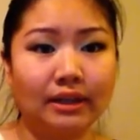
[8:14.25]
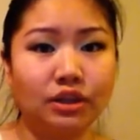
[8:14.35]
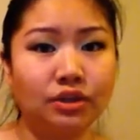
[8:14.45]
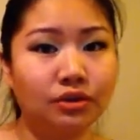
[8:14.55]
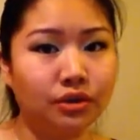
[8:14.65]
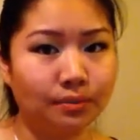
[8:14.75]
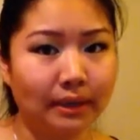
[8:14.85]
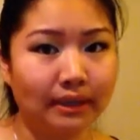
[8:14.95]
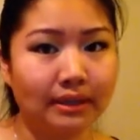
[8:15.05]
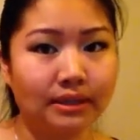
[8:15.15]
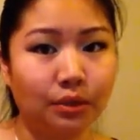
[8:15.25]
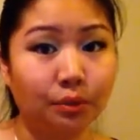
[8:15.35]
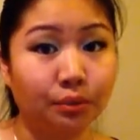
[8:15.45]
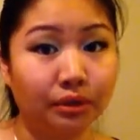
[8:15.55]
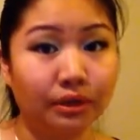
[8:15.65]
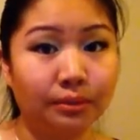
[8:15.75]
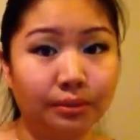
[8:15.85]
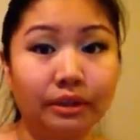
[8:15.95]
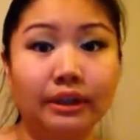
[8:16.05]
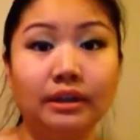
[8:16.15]
Tsubaki is a
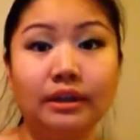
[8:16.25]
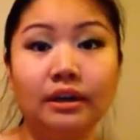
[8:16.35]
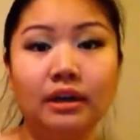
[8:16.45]
really